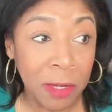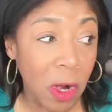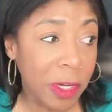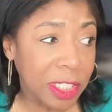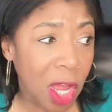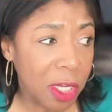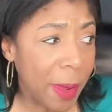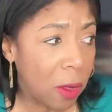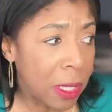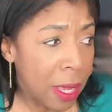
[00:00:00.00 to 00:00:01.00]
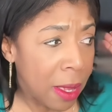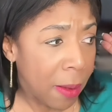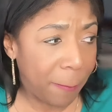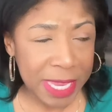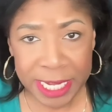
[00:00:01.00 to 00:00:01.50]
I've already talked about
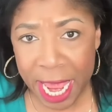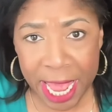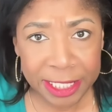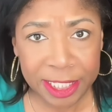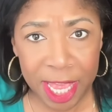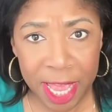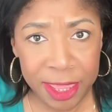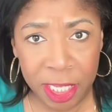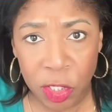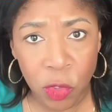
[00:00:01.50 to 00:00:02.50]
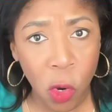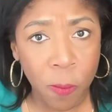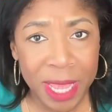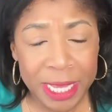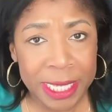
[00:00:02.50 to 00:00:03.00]
Pete Hegseth, and you
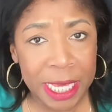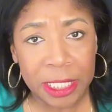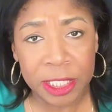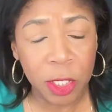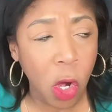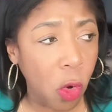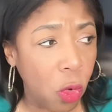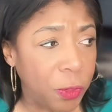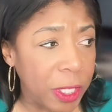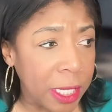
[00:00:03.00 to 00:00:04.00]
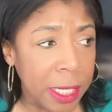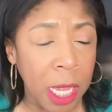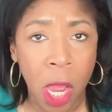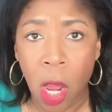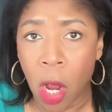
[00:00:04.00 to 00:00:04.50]
know, Megyn Kelly did a whole
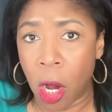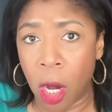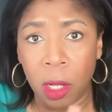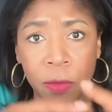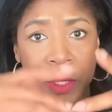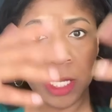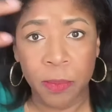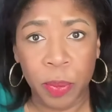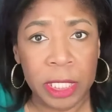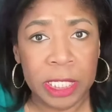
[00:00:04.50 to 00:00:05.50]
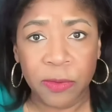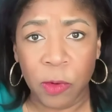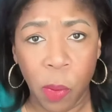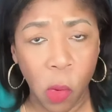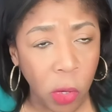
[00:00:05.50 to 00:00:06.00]
thing on the police
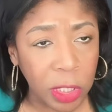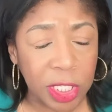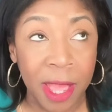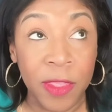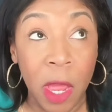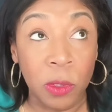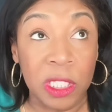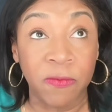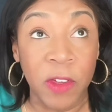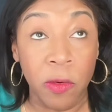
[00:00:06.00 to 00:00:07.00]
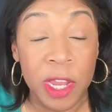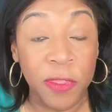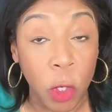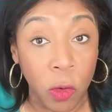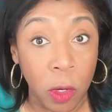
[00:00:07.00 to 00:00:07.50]
report, and that was very
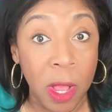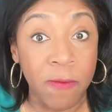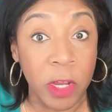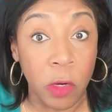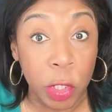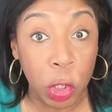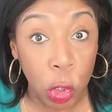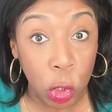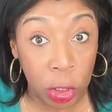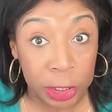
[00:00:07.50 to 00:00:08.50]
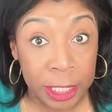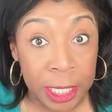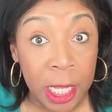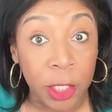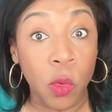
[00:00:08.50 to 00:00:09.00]
thorough and very good.
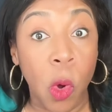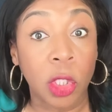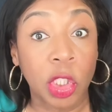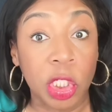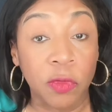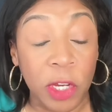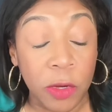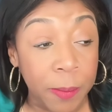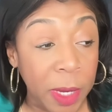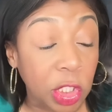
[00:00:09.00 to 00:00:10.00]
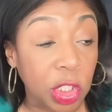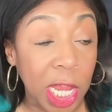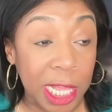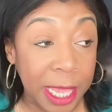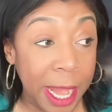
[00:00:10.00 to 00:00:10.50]
You all should very much
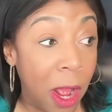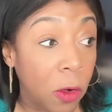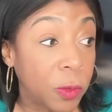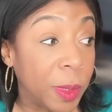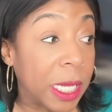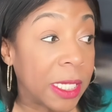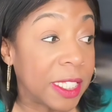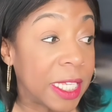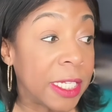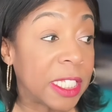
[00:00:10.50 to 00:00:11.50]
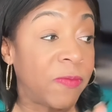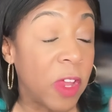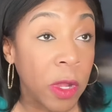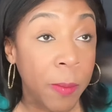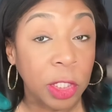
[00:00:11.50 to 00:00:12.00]
check that out, because it is
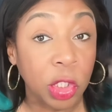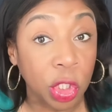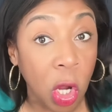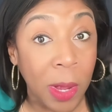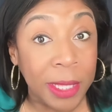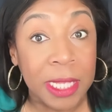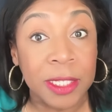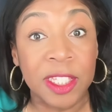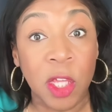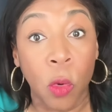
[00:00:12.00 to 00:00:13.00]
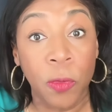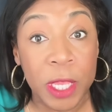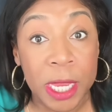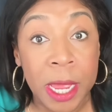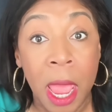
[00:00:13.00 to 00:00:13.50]
very much showing that this whole
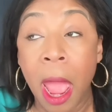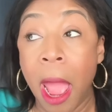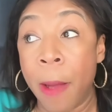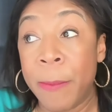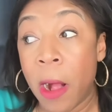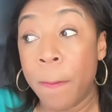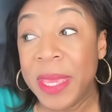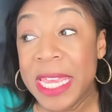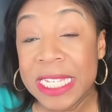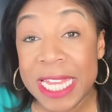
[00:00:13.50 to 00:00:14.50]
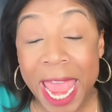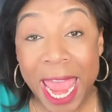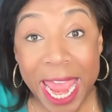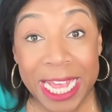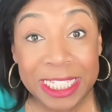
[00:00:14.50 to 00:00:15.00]
thing about Pete
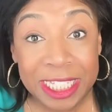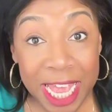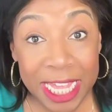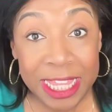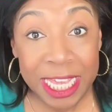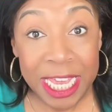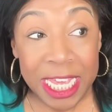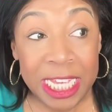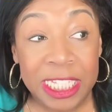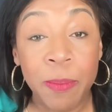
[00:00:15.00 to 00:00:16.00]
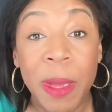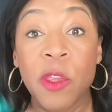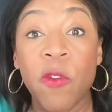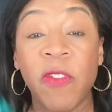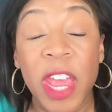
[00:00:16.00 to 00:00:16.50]
Hegseth is
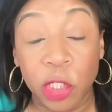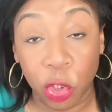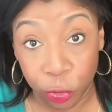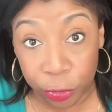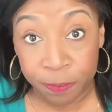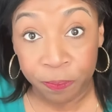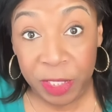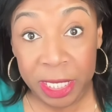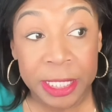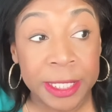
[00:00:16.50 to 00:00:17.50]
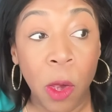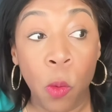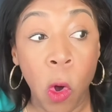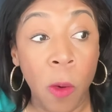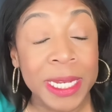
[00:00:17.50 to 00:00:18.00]
manufactured.
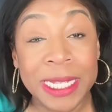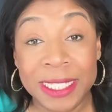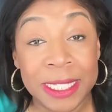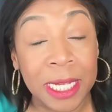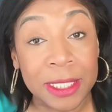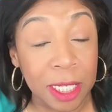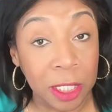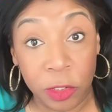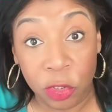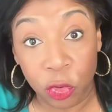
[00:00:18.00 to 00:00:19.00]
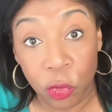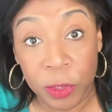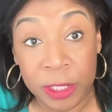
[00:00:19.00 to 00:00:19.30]
That woman is not telling the truth.